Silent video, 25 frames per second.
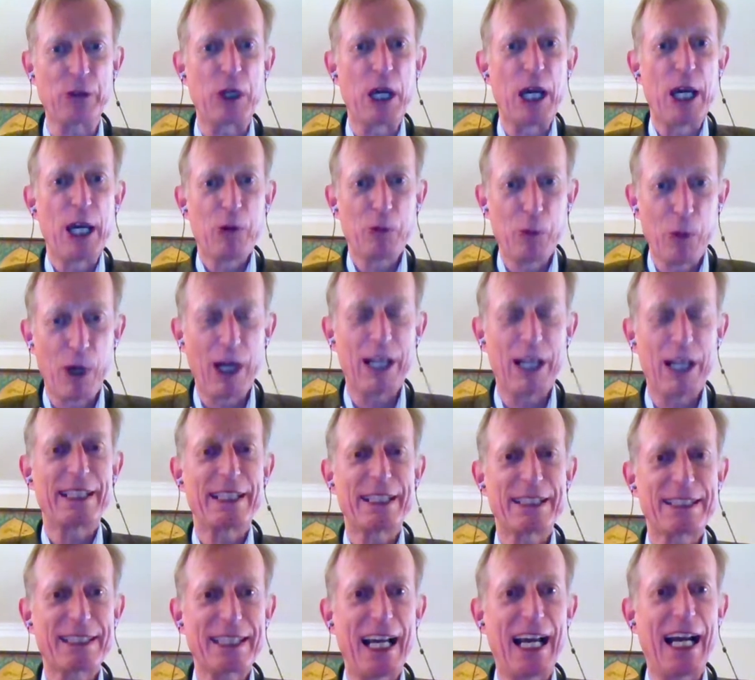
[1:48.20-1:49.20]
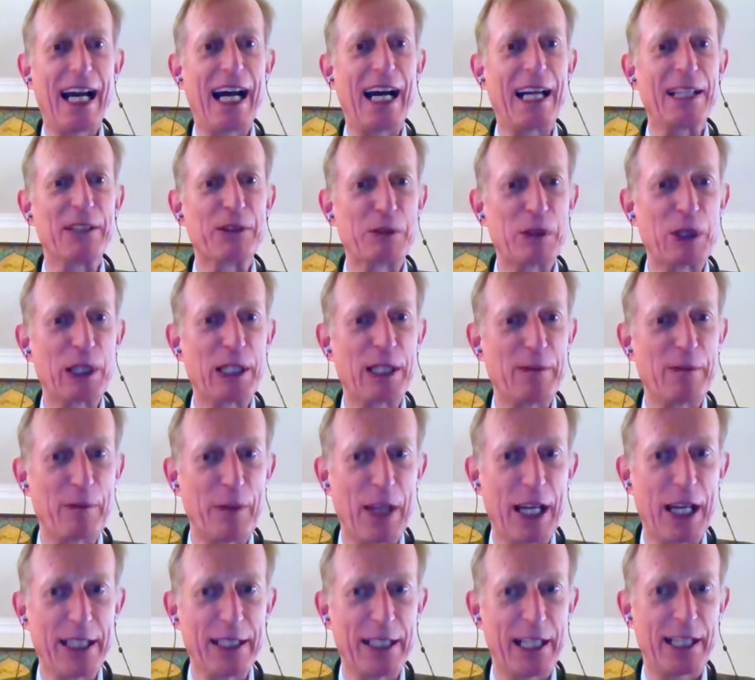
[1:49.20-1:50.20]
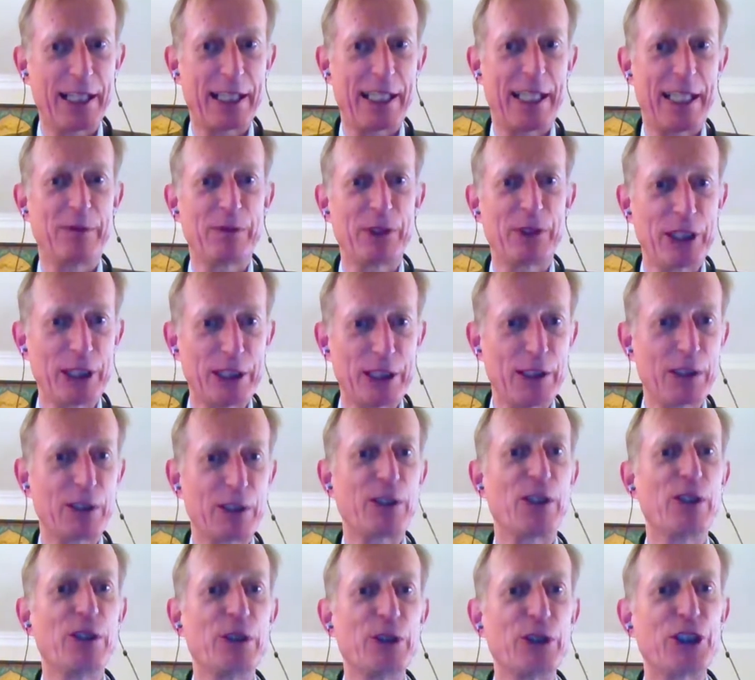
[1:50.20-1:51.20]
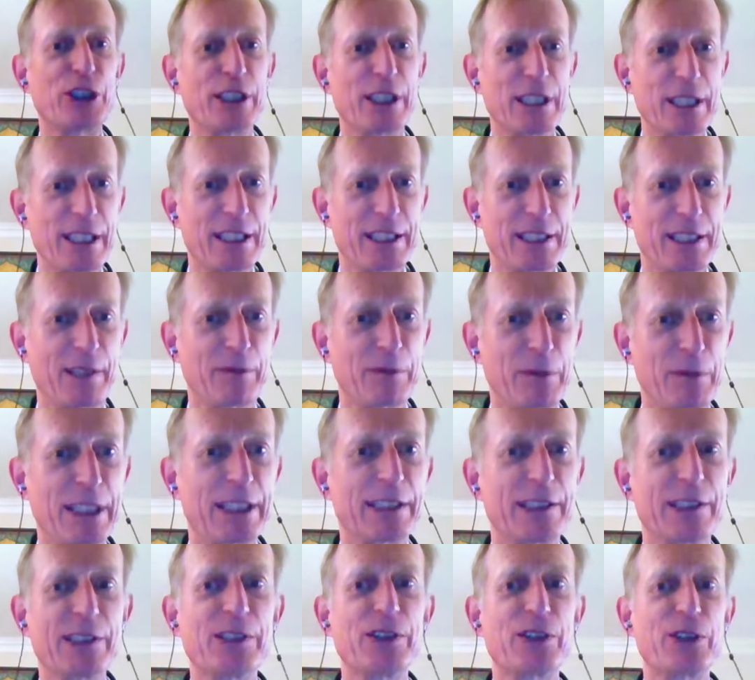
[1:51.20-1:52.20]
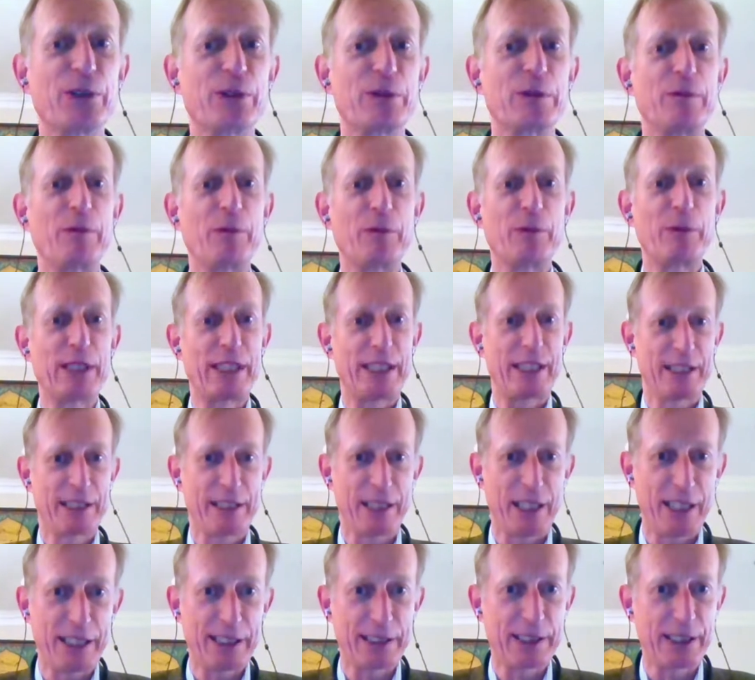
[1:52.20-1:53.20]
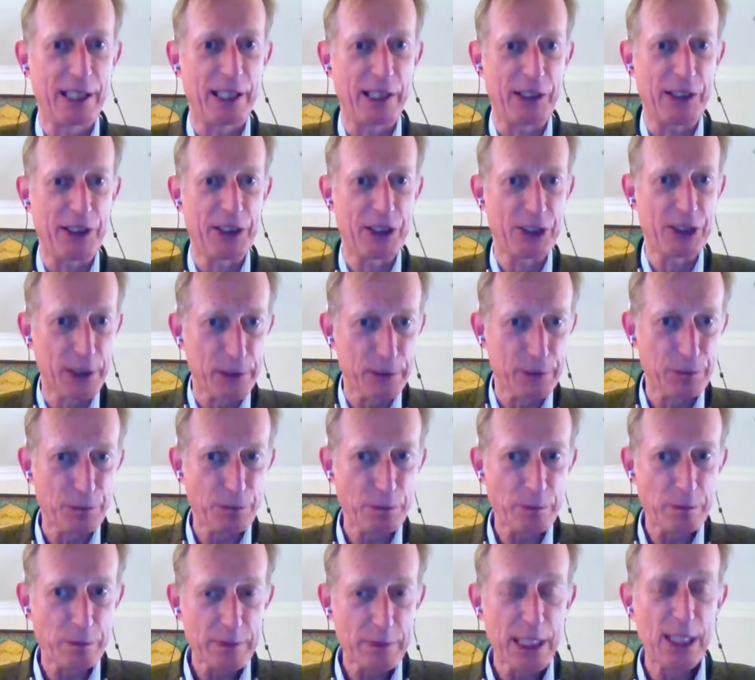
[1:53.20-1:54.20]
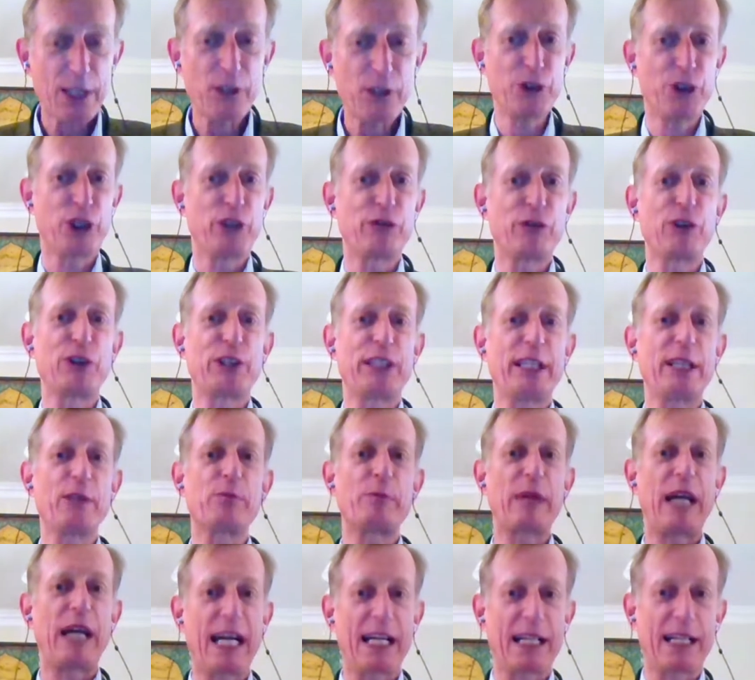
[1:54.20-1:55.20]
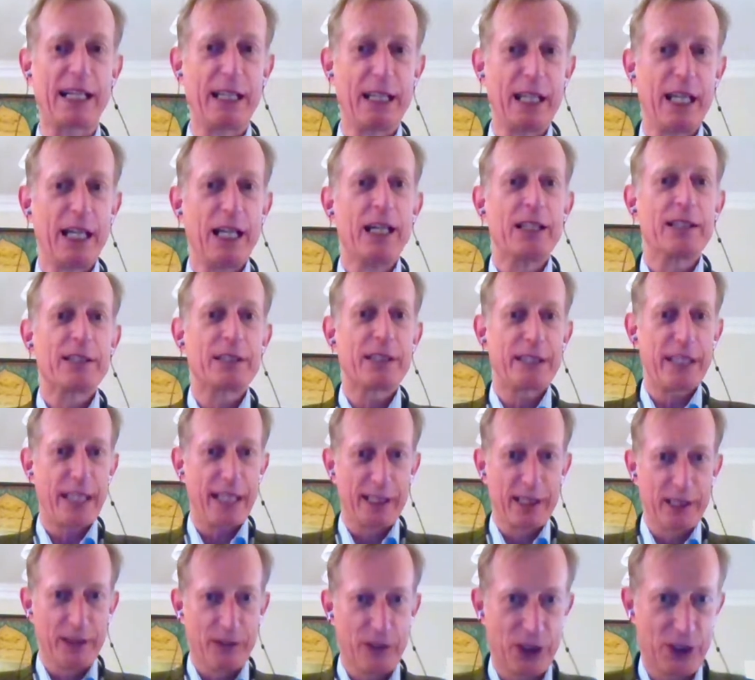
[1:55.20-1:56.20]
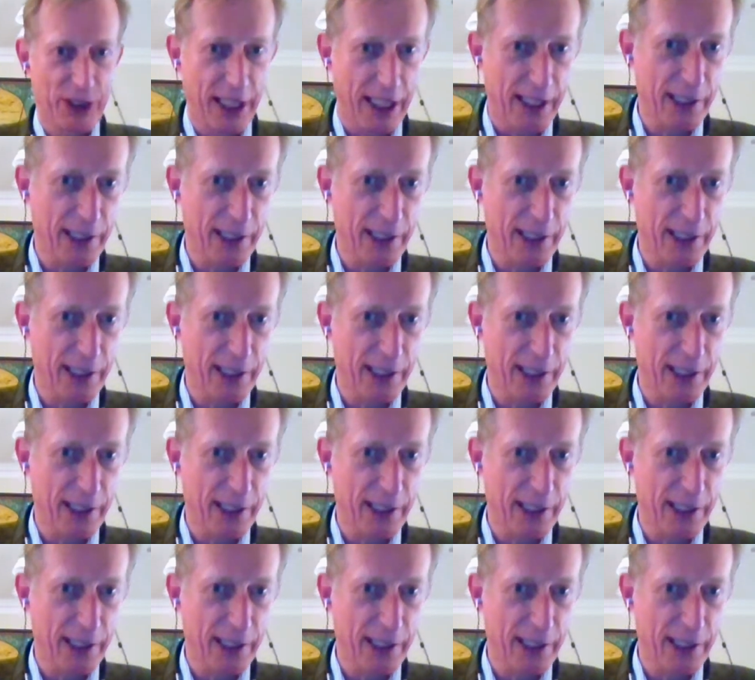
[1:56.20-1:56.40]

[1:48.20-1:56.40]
it. Why is that? And I came to the conclusion that it's something to do with the zeitgeist. So if you think back to the end of the